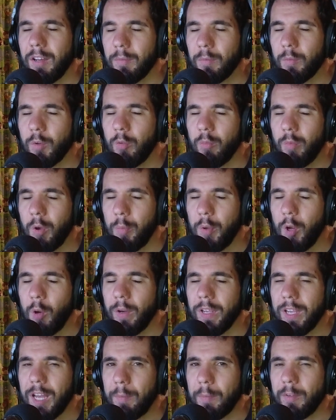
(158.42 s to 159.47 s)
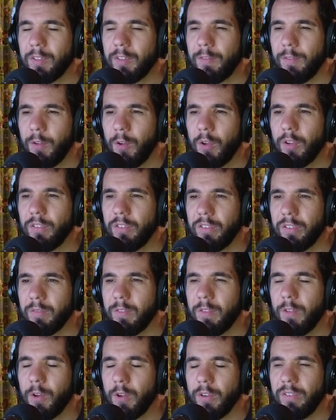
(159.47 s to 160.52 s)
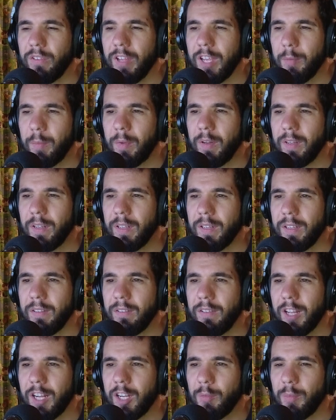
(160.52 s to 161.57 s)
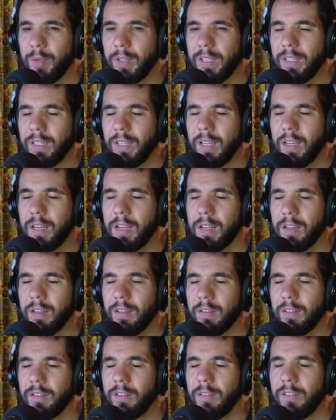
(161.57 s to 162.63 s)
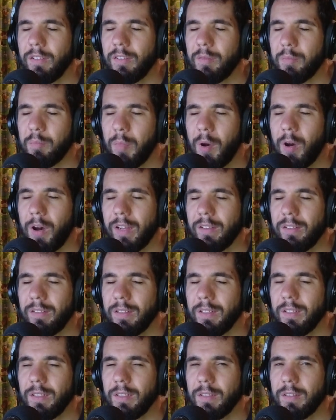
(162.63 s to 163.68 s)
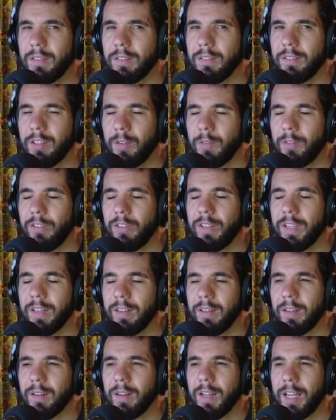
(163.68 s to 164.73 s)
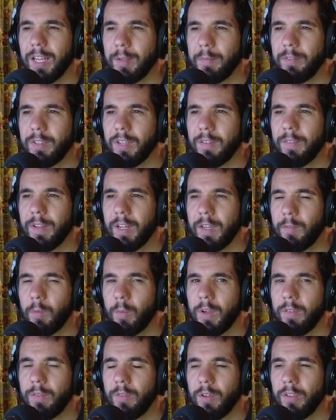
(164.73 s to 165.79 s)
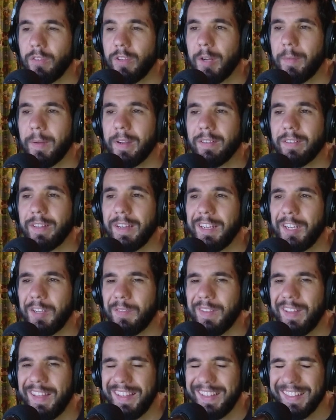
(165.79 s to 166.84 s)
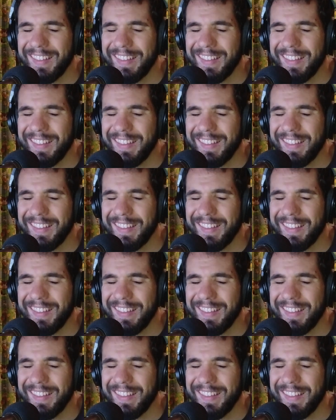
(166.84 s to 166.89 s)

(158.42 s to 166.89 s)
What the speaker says: we're building up because the third segment is going to be spicy. So I'm just getting the lame stuff out of the way first. Anyway, let's get into